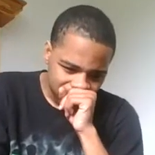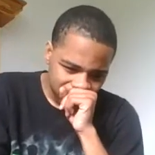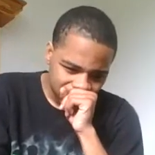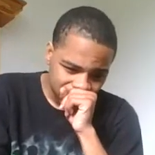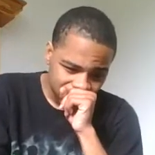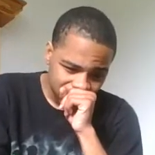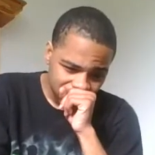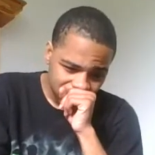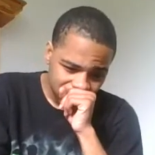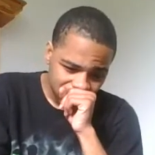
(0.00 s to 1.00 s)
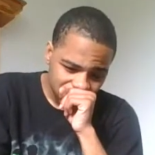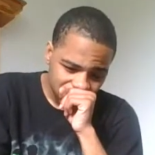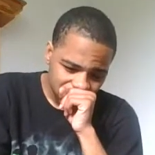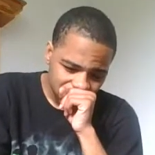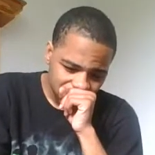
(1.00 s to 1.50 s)

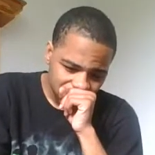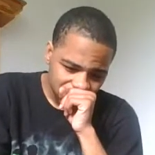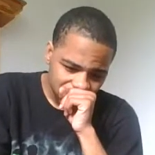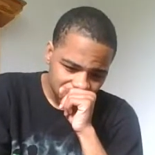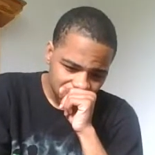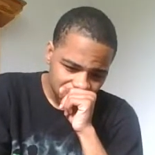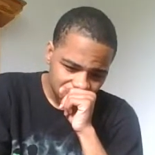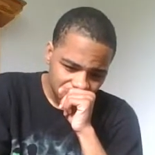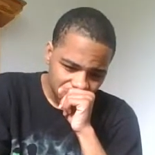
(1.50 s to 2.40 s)
(no one is talking)